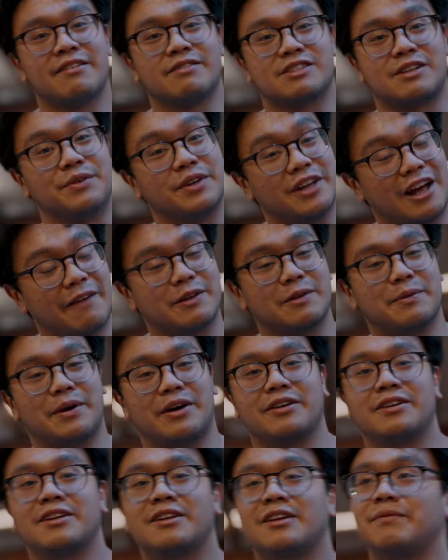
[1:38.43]
I'm really happy
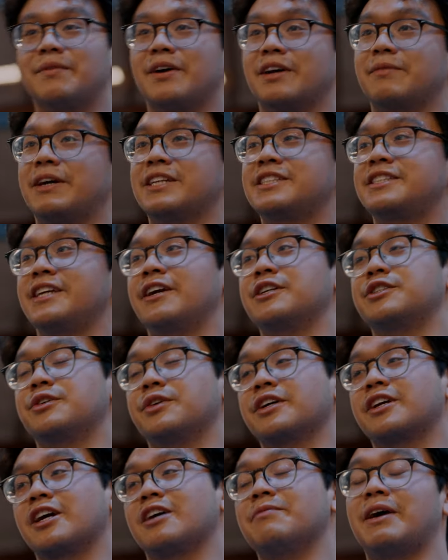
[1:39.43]
about. Like my standards are
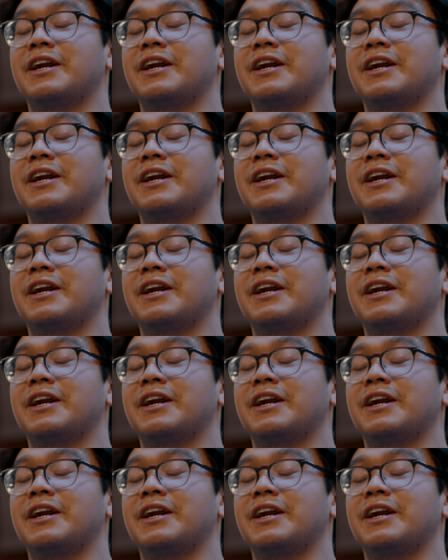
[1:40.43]
really good.